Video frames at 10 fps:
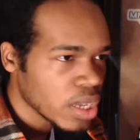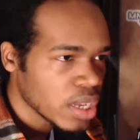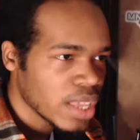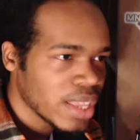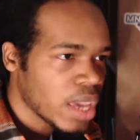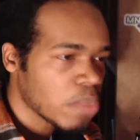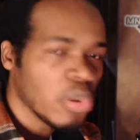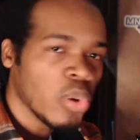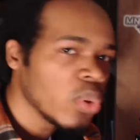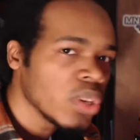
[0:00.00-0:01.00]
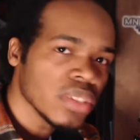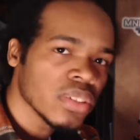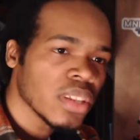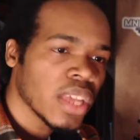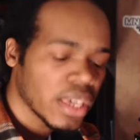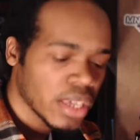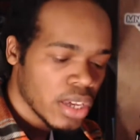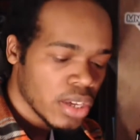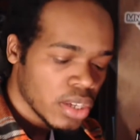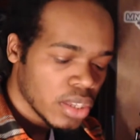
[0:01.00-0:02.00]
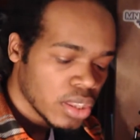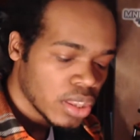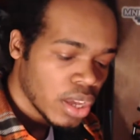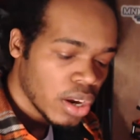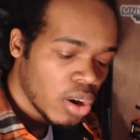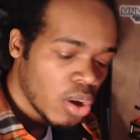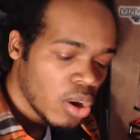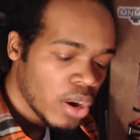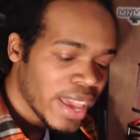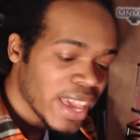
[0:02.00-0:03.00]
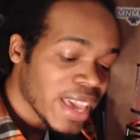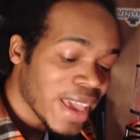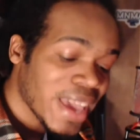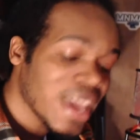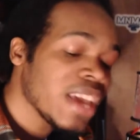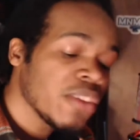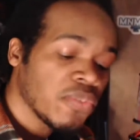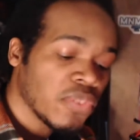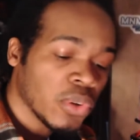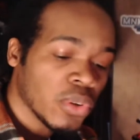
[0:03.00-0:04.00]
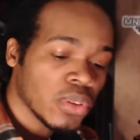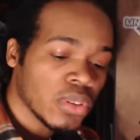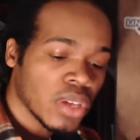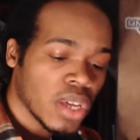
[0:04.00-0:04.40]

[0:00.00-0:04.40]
And like Poise. Like there are a handful